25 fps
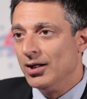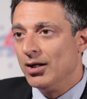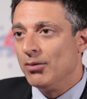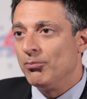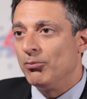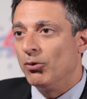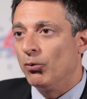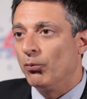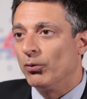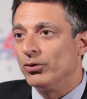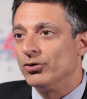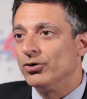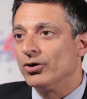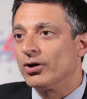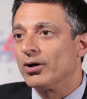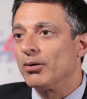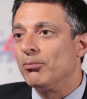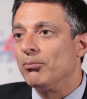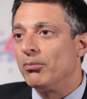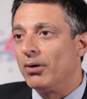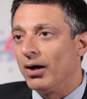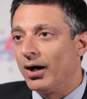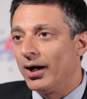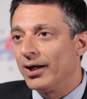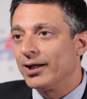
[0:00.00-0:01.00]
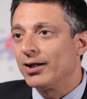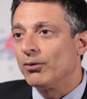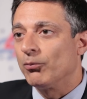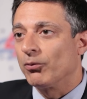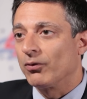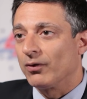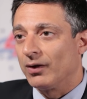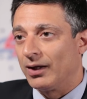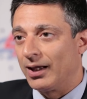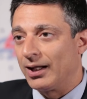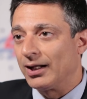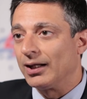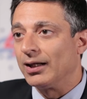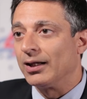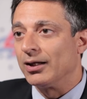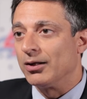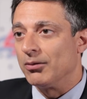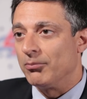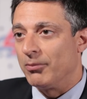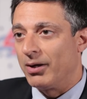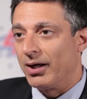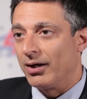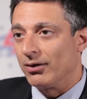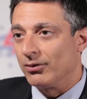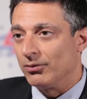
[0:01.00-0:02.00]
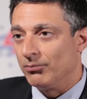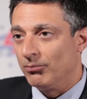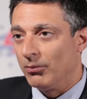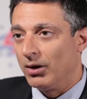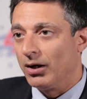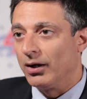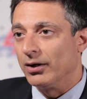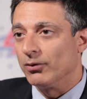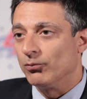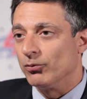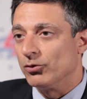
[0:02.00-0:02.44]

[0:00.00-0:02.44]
but when you combine it with lenalidomide,